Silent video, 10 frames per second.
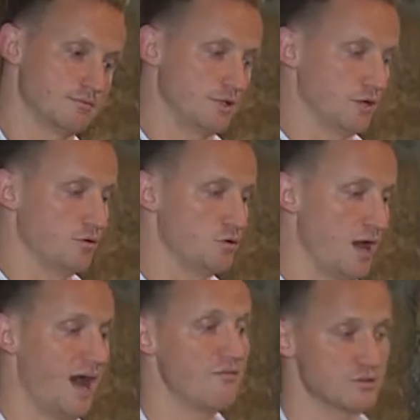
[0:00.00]
who
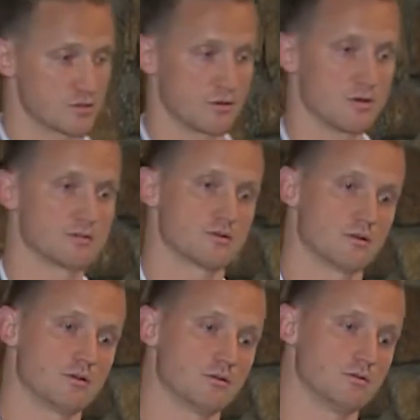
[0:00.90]
have insurance
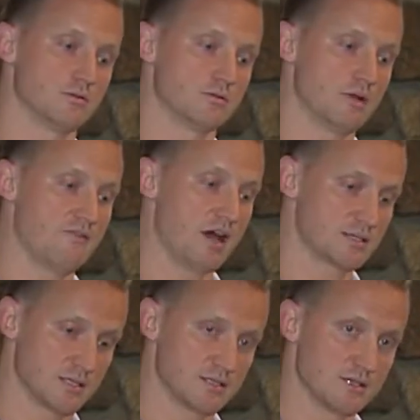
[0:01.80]
or who have
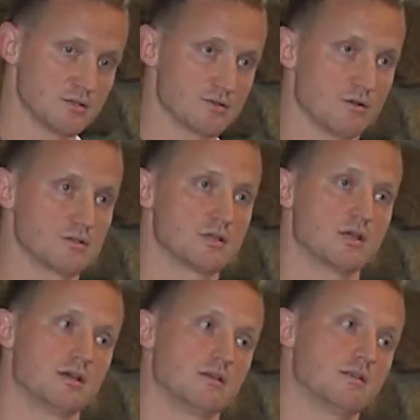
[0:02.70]
access to insurance,
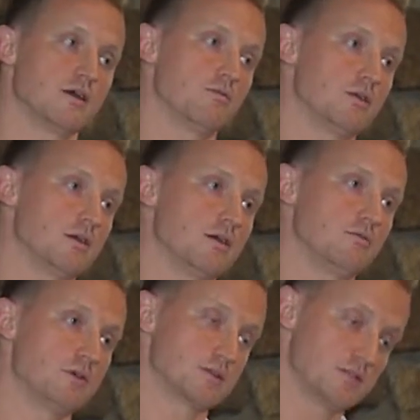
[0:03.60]
that we
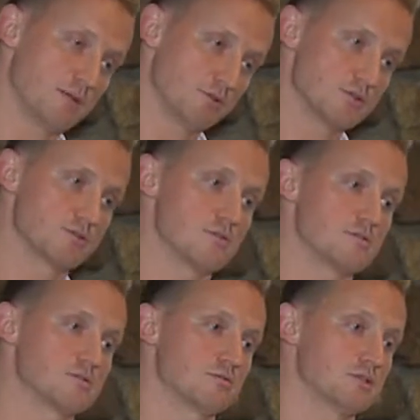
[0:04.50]
accept
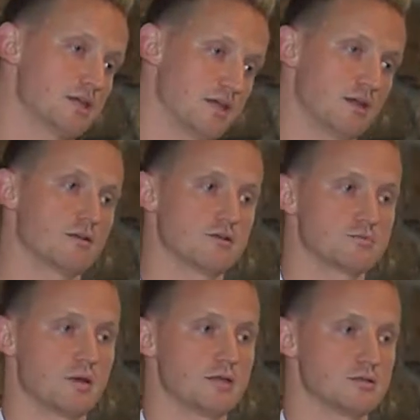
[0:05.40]
insurance, that we take care of those
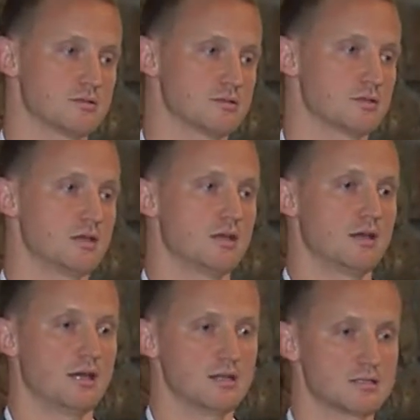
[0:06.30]
patients,
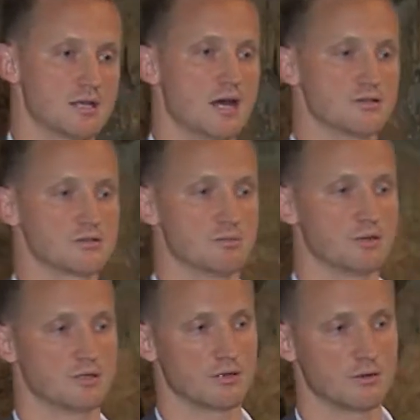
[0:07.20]
and it's not just
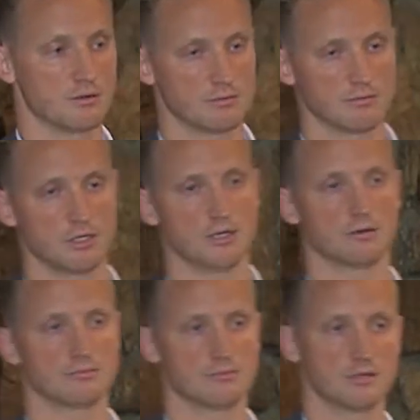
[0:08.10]
dependent
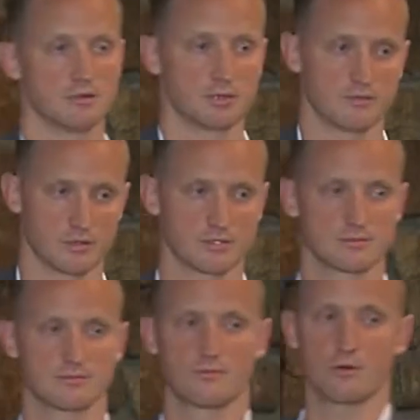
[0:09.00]
on them giving
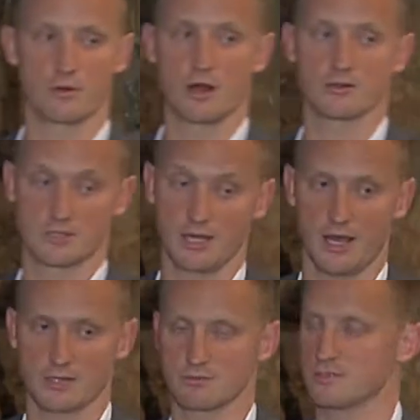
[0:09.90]
us $400 in
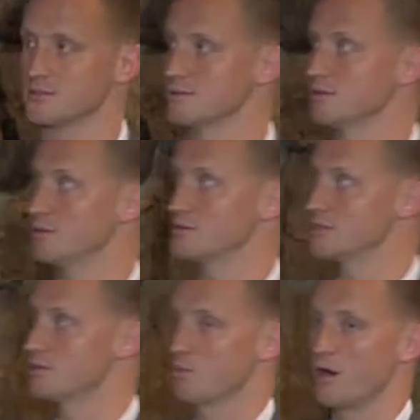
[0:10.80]
cash, which is, you can
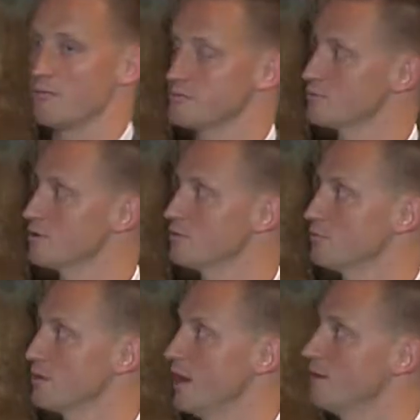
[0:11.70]
see the problems
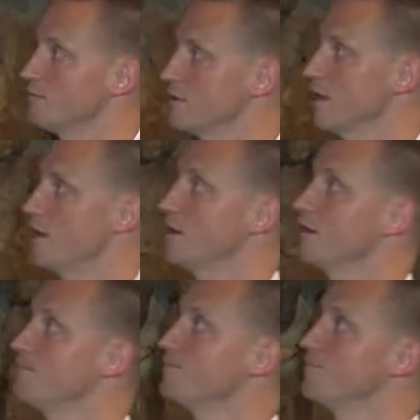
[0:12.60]
with that idea.